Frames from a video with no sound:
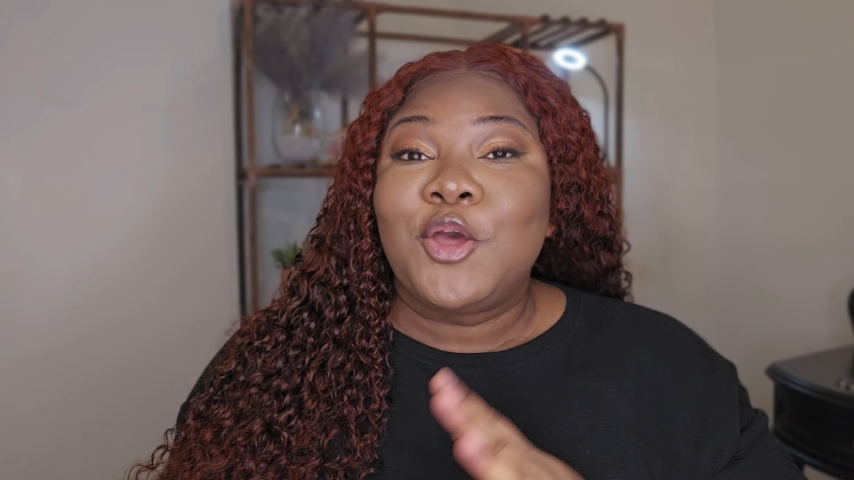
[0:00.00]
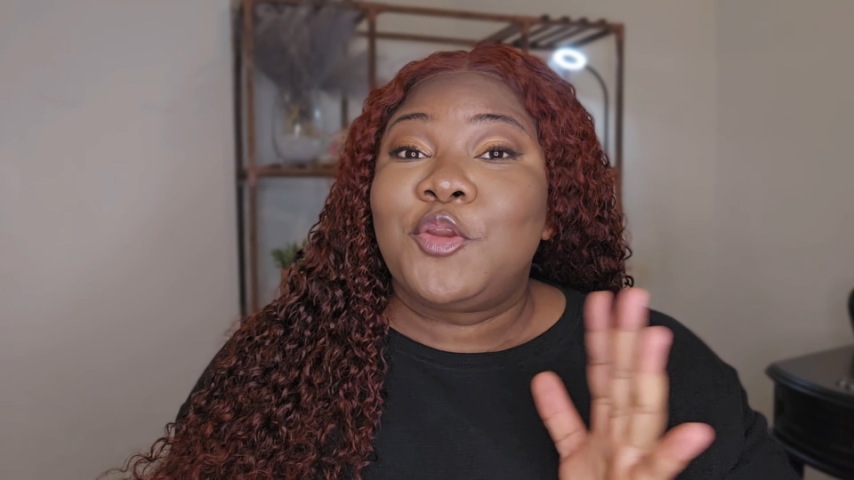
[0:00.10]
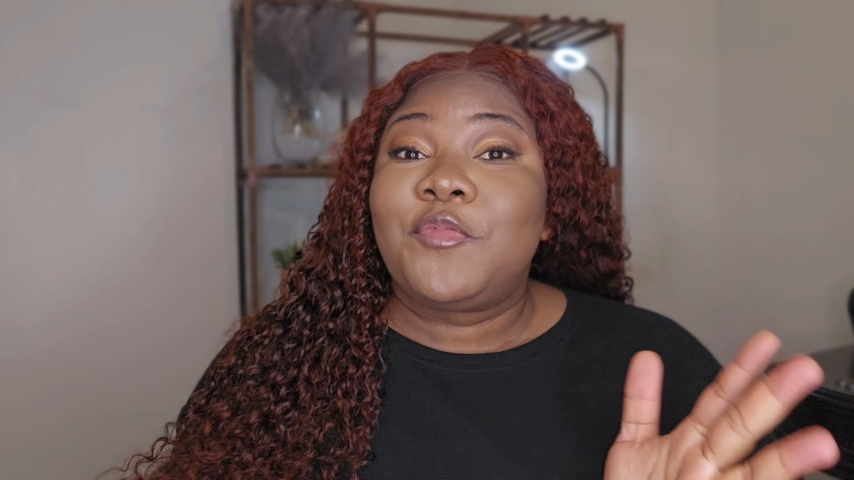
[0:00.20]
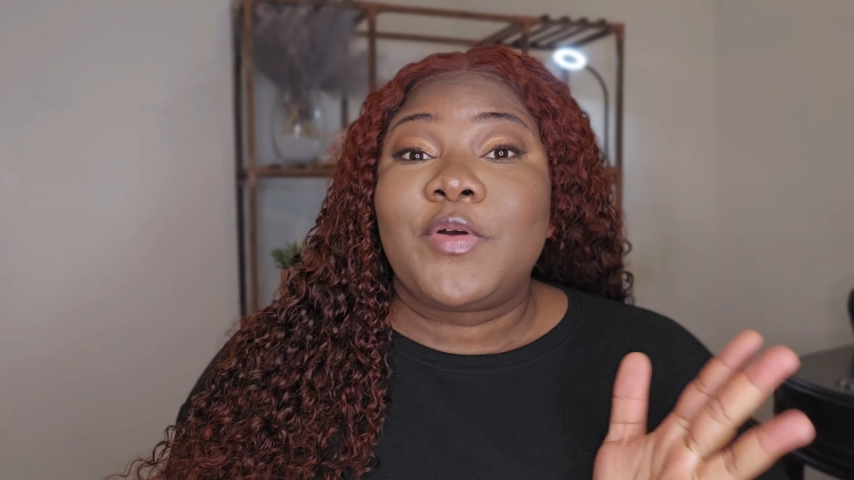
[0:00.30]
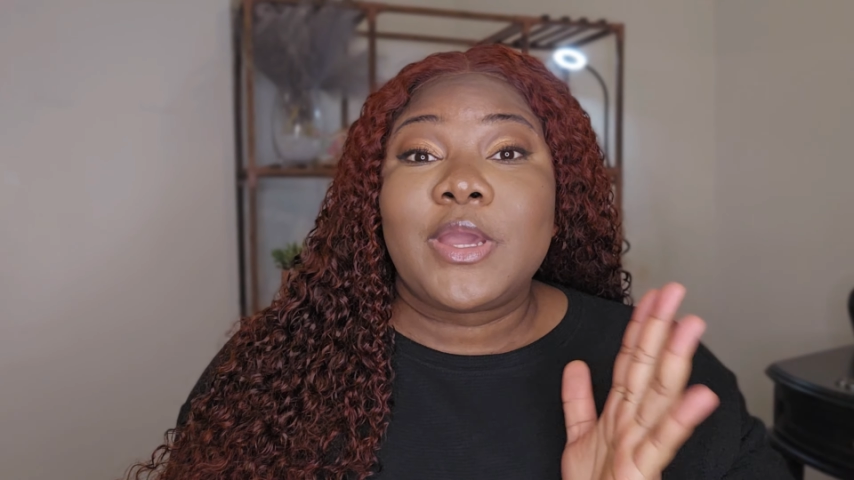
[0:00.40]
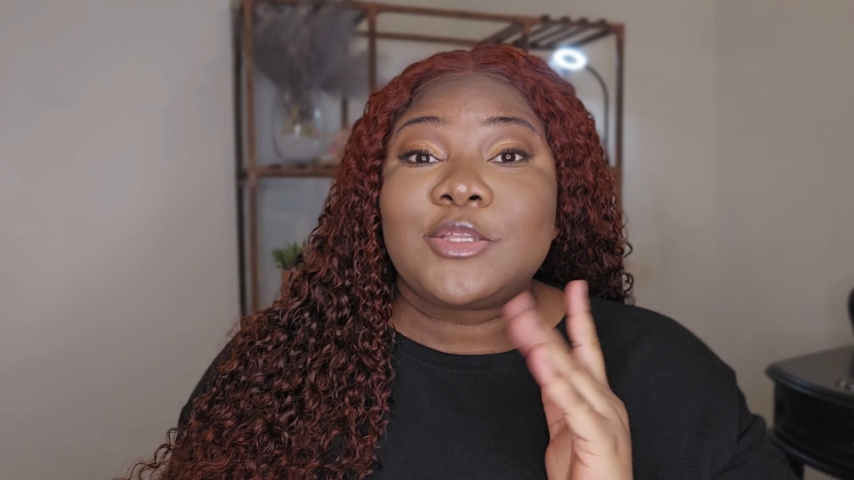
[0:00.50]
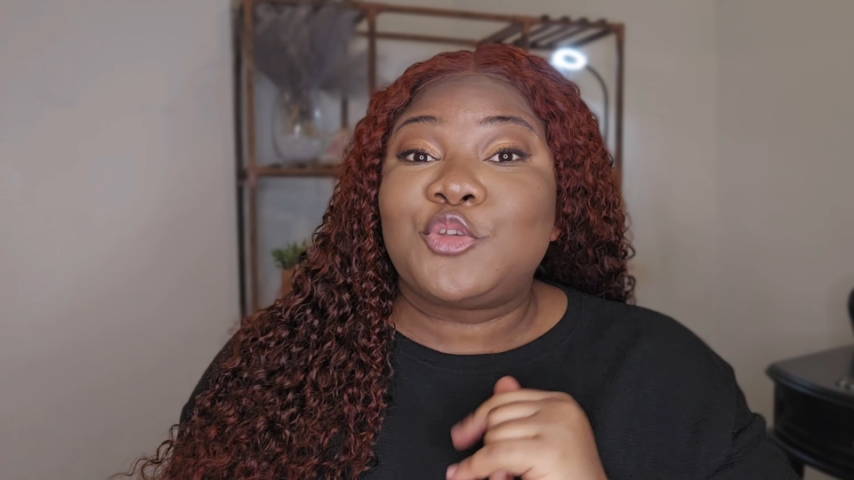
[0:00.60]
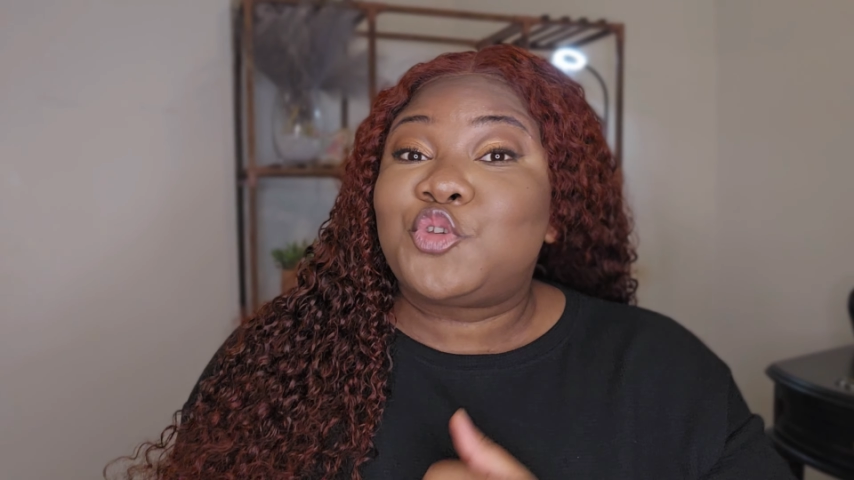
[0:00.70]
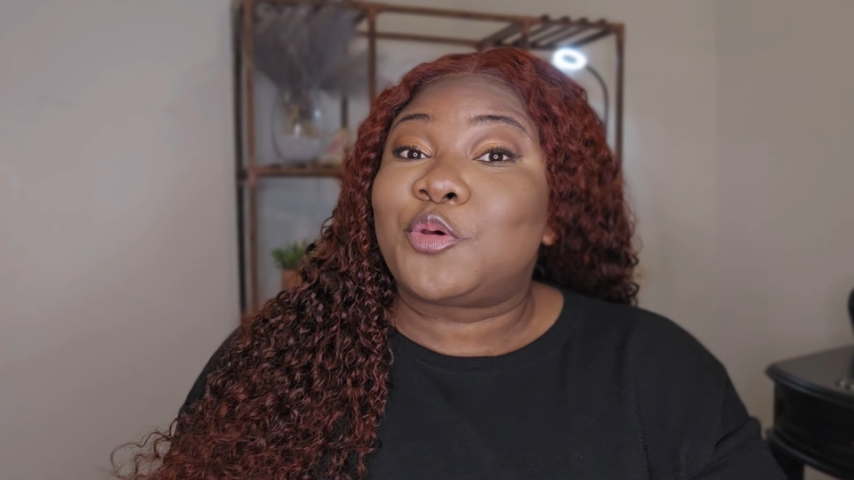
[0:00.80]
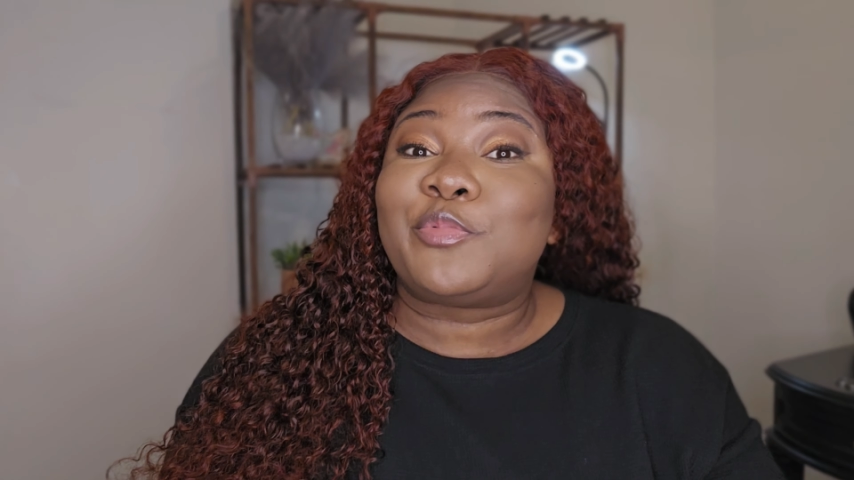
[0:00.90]
don't forget
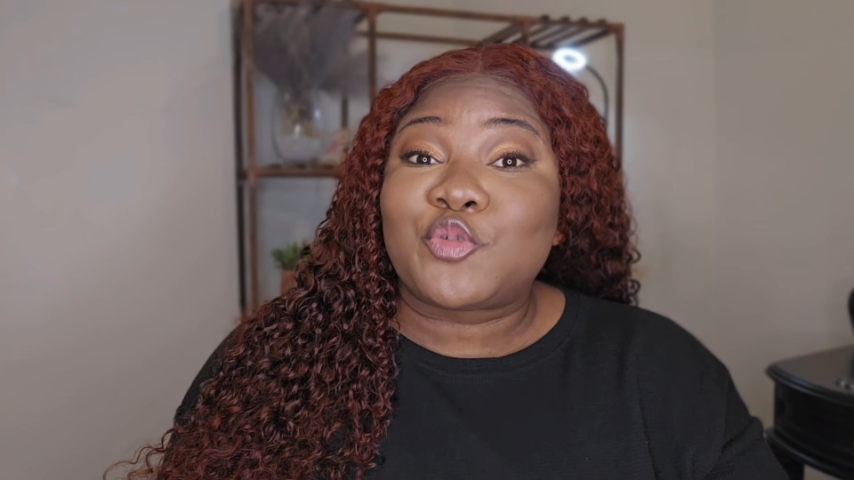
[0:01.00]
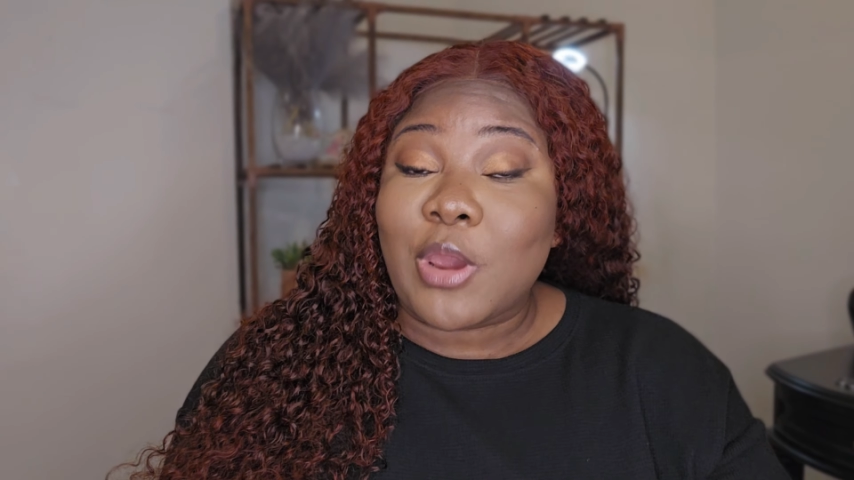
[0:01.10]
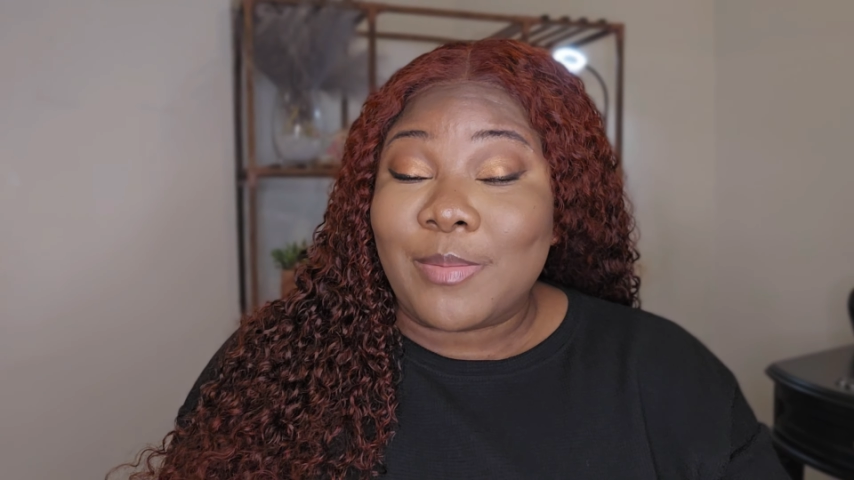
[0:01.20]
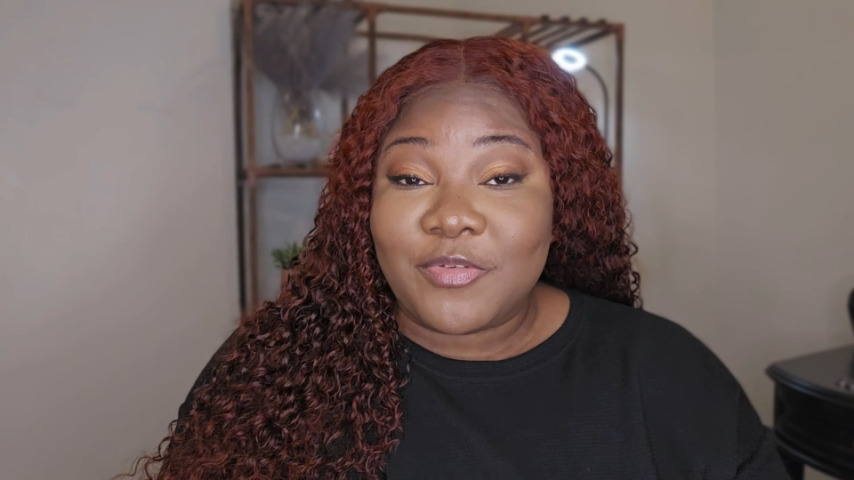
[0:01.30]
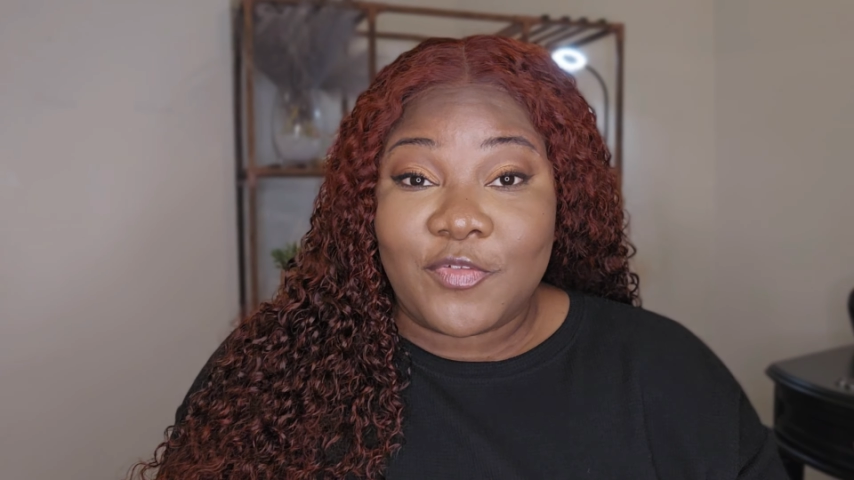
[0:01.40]
to subscribe